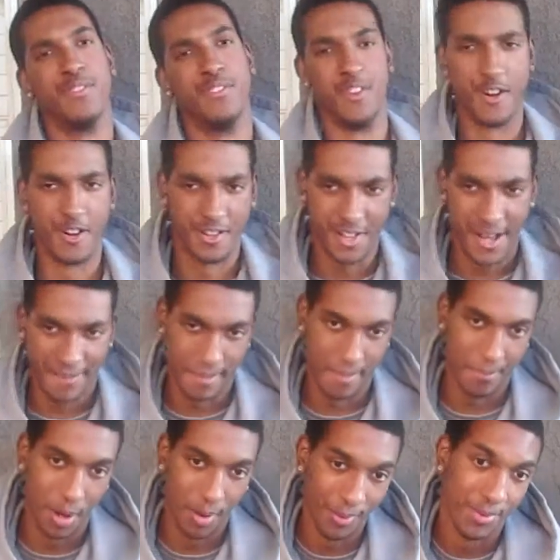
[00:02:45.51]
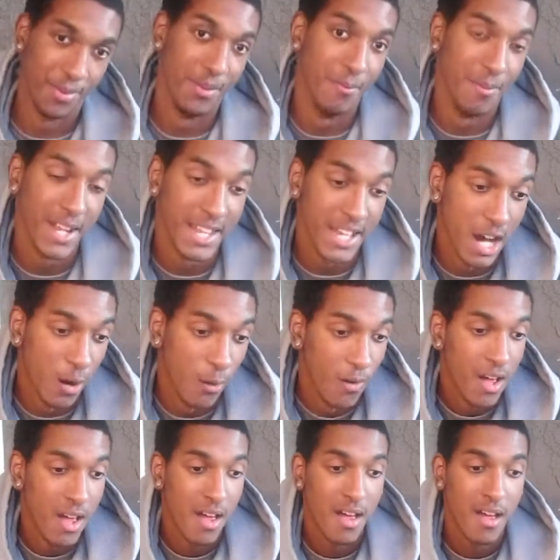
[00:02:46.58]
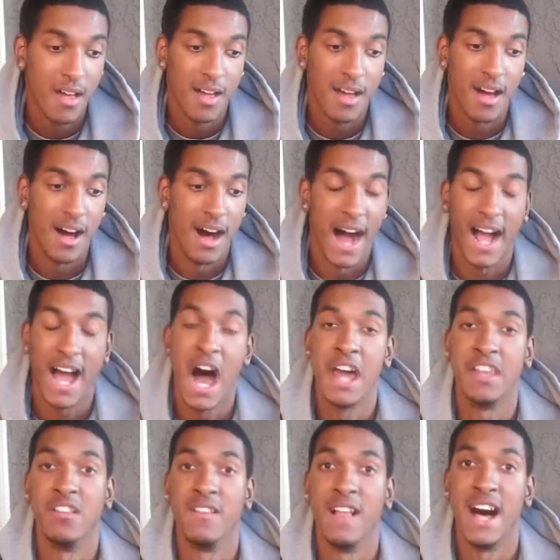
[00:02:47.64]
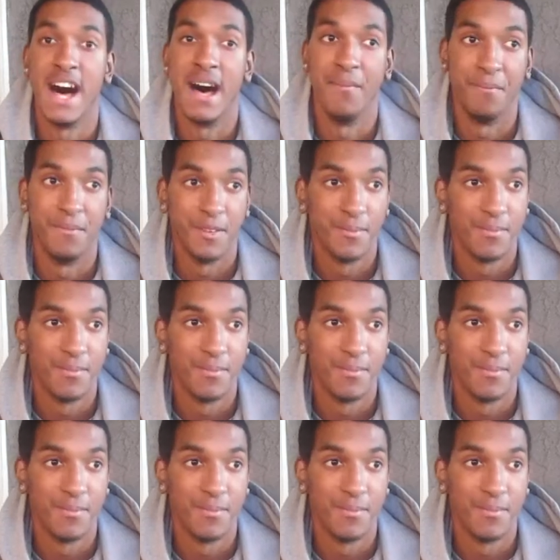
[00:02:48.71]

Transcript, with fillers: during the time I posted the video, I kind of laughed.